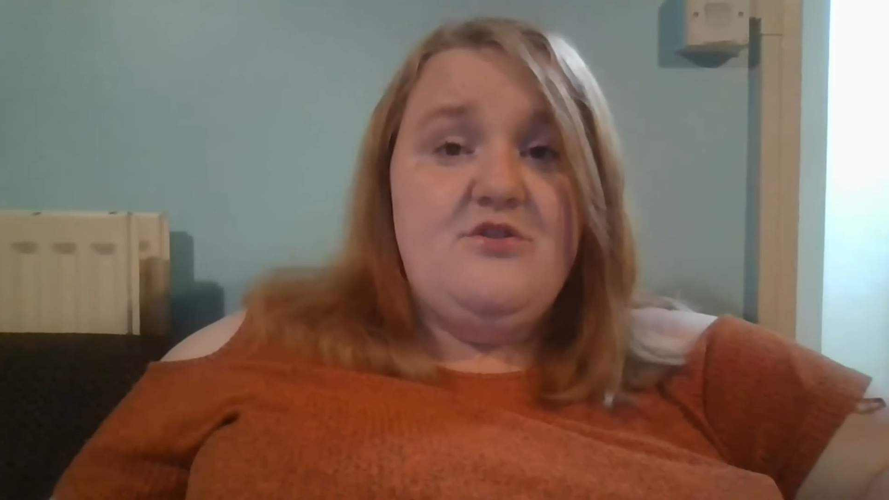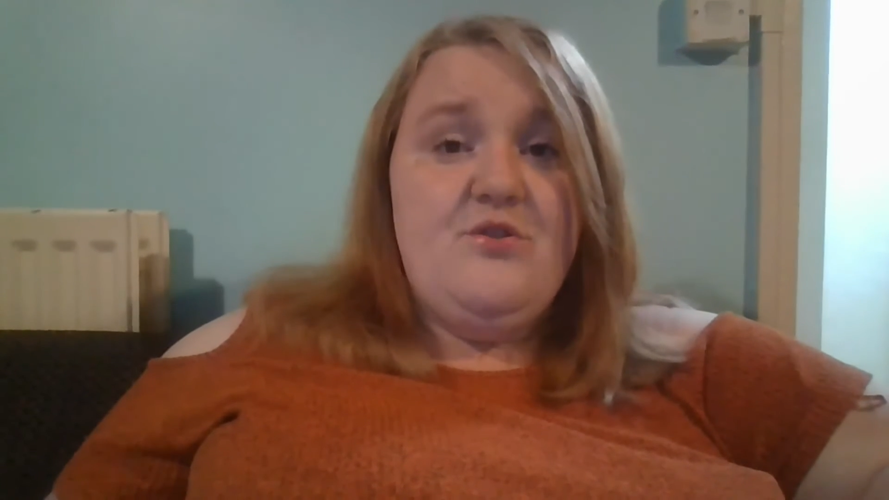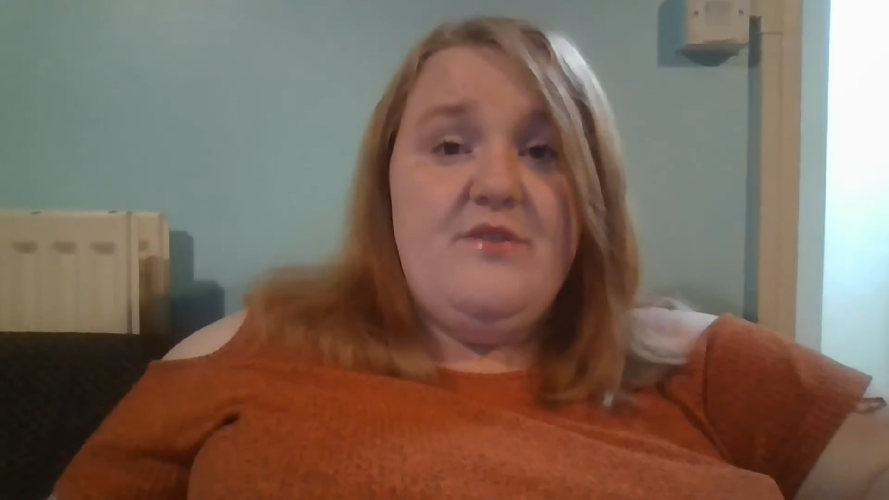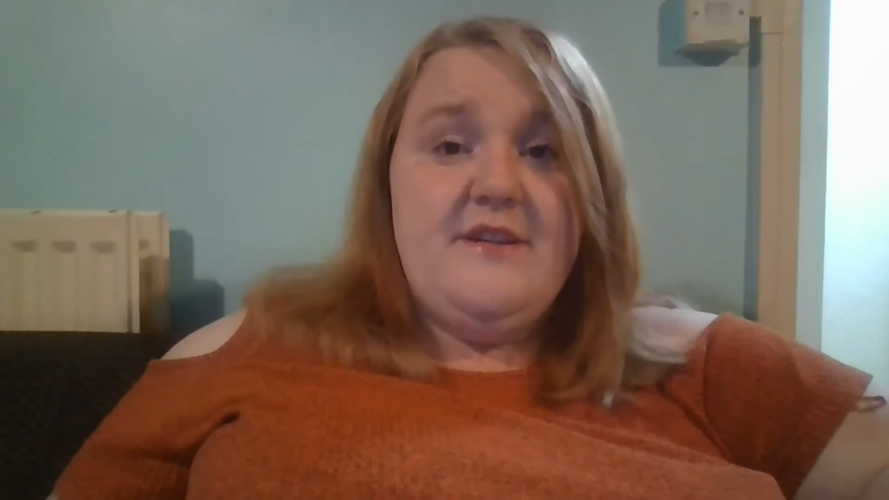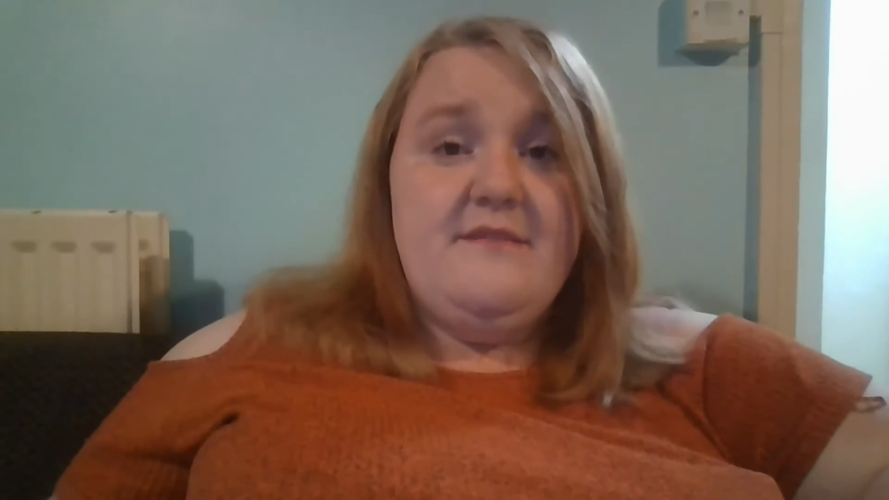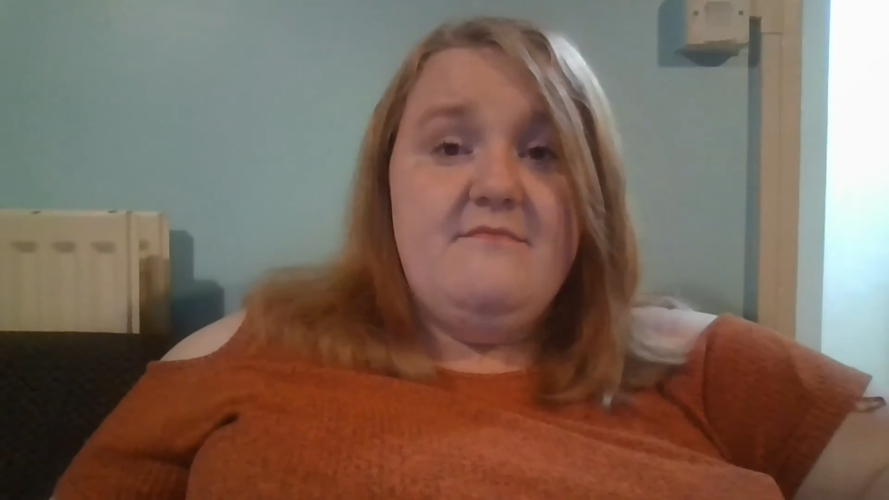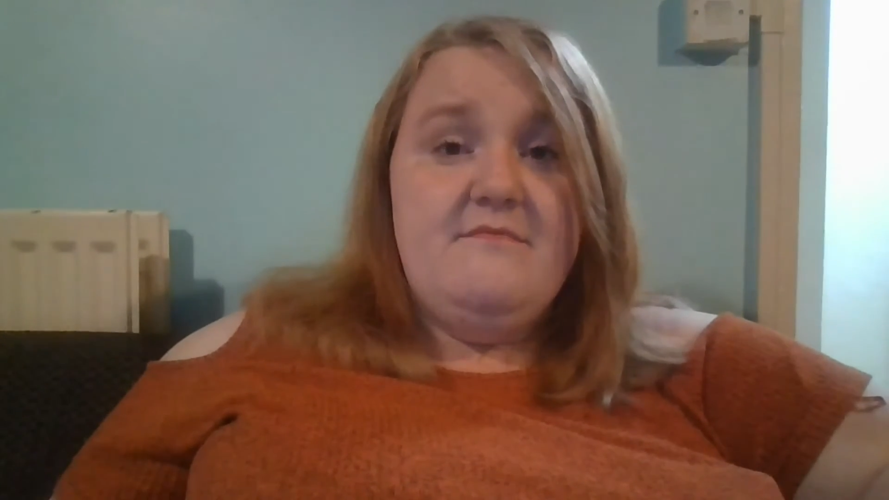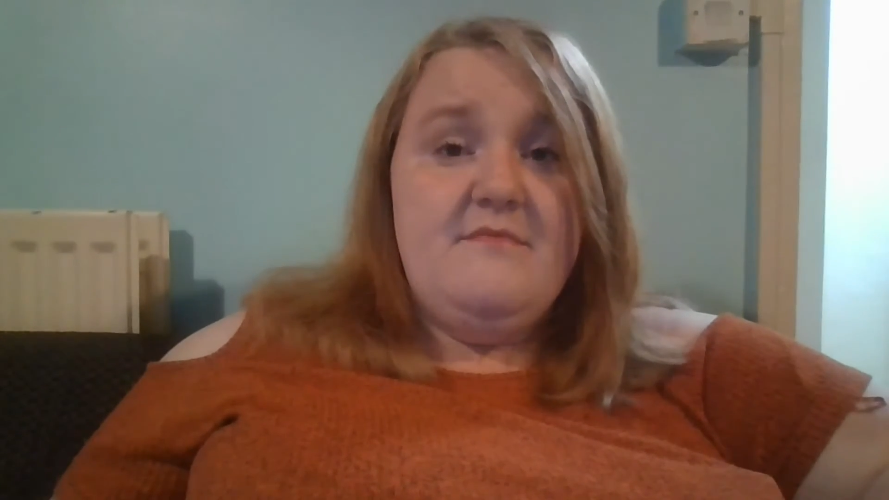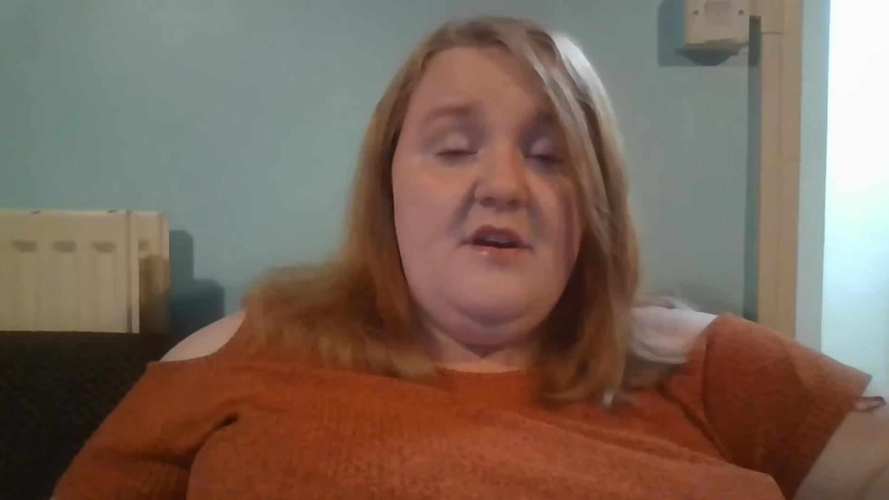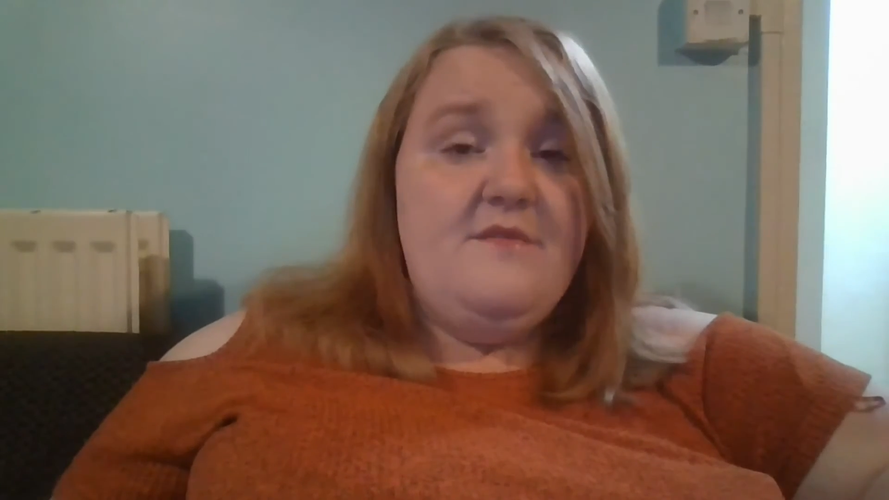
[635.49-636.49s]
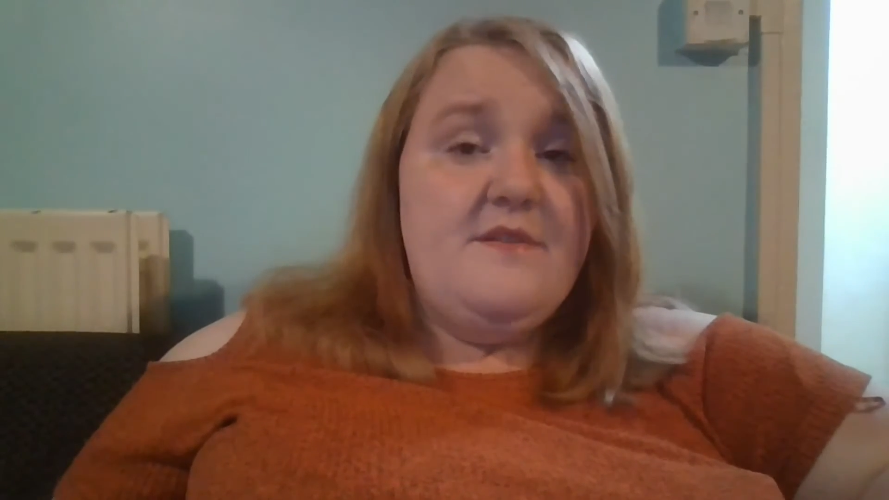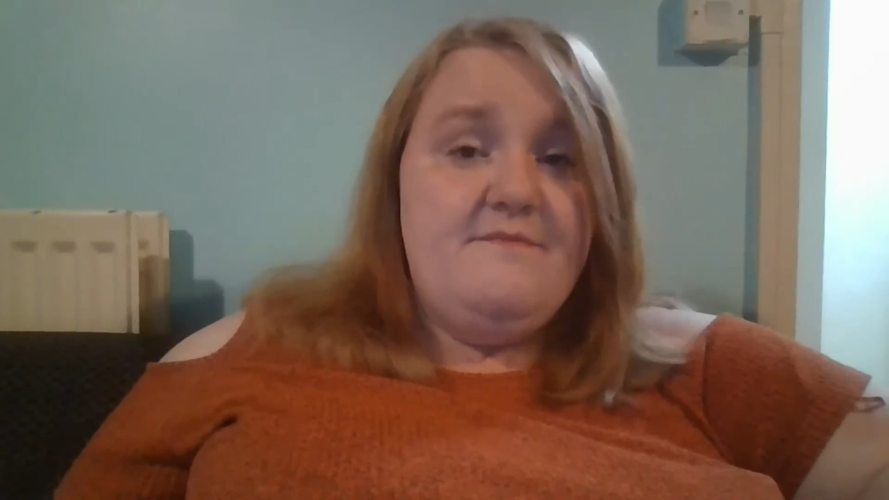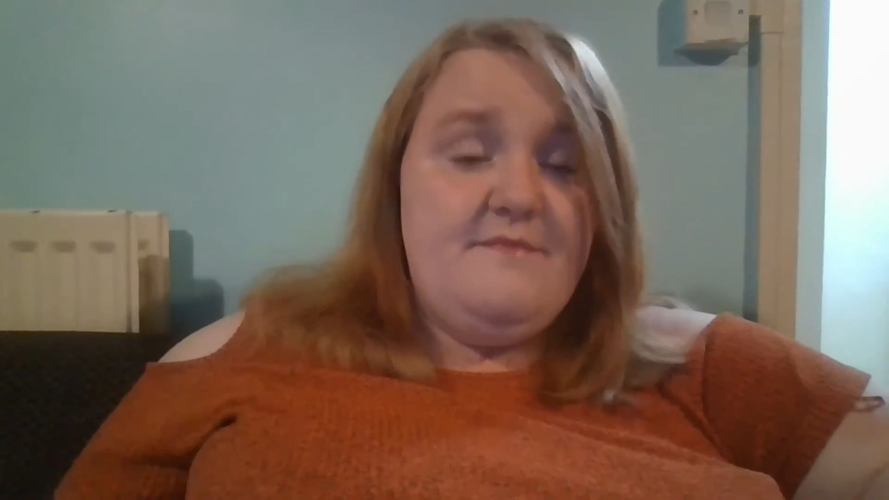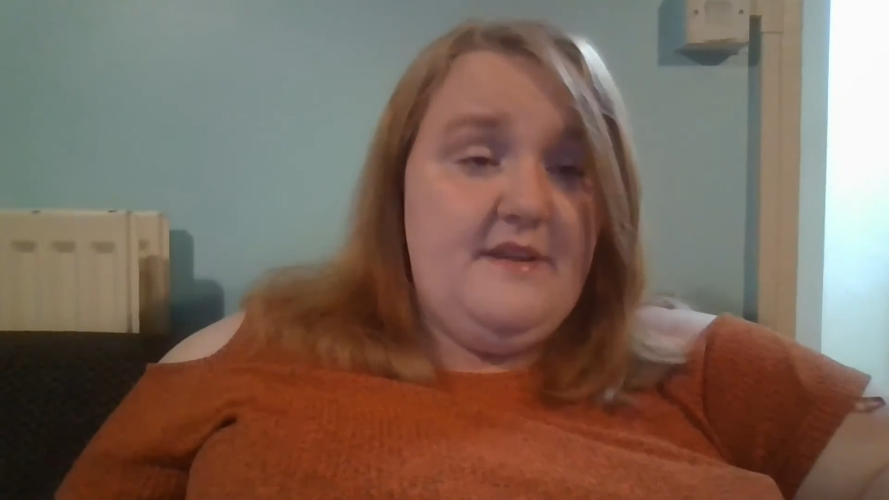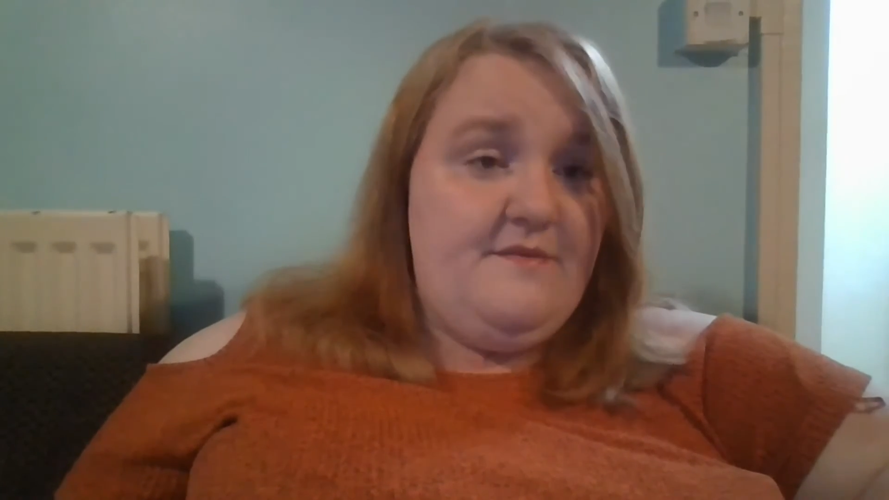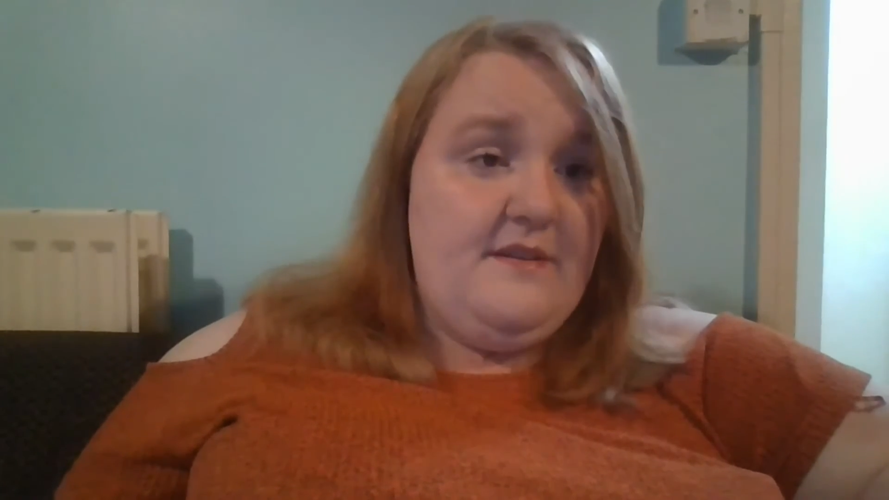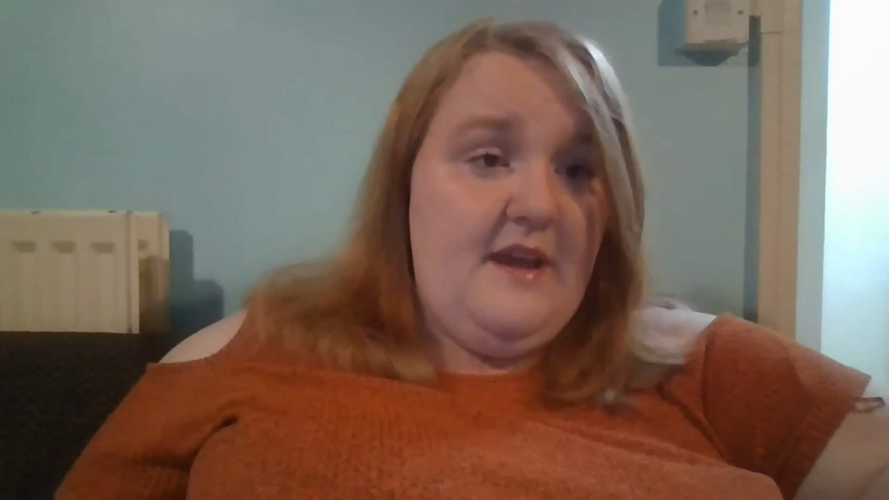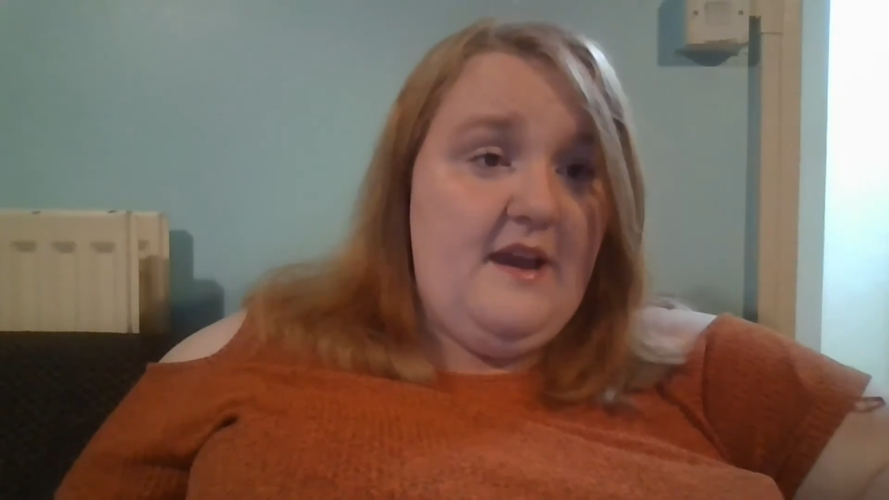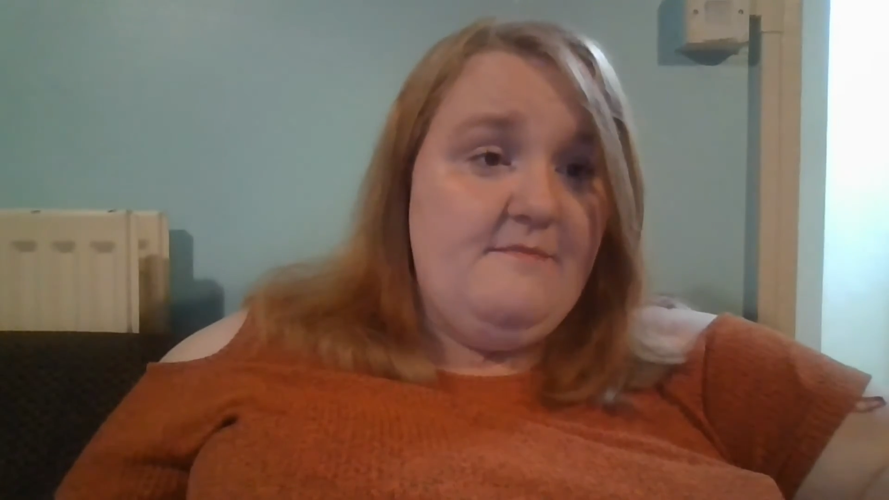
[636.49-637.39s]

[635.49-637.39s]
join other different